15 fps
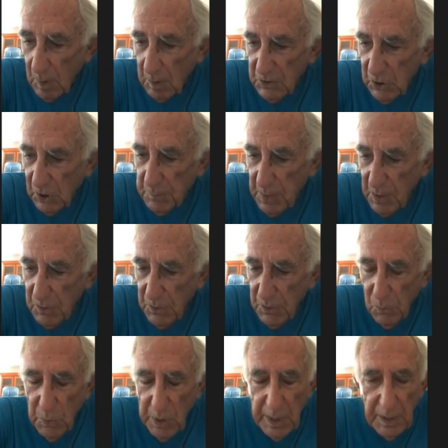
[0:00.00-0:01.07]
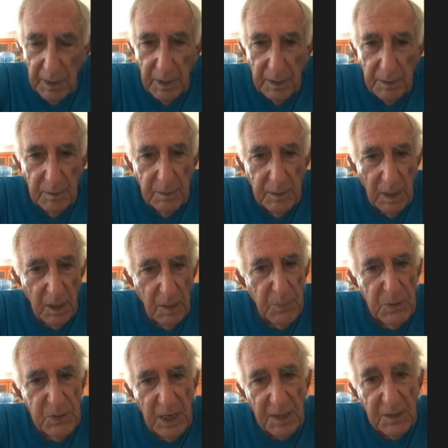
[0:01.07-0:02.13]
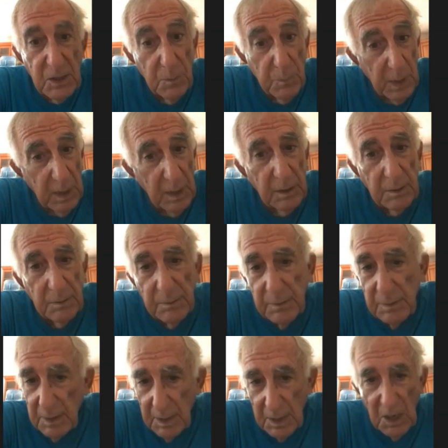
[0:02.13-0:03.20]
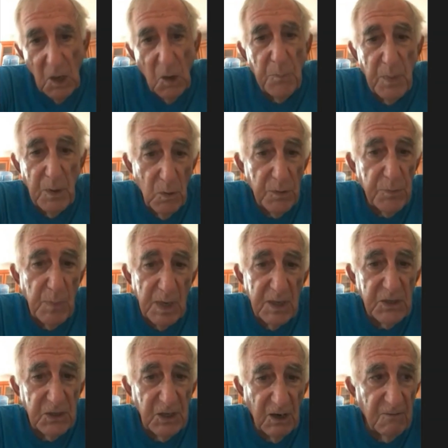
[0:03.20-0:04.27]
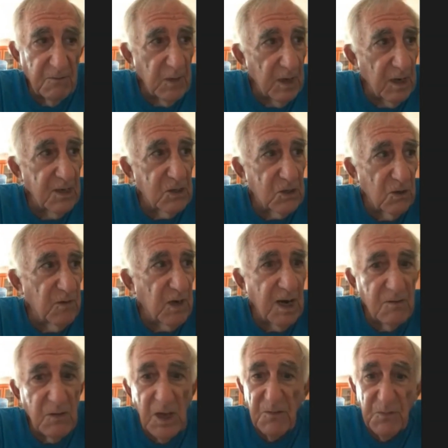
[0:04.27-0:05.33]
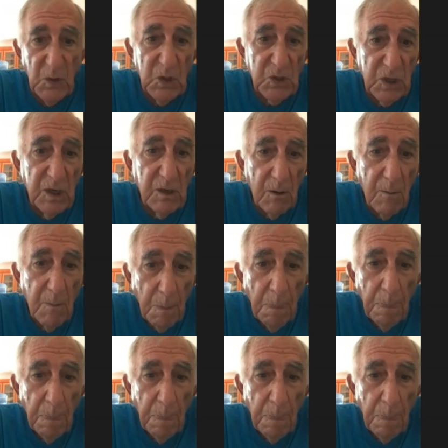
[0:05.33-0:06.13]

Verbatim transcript: Took me under their wing and kind of protected me and helped me with my stuff, and I survived that first year.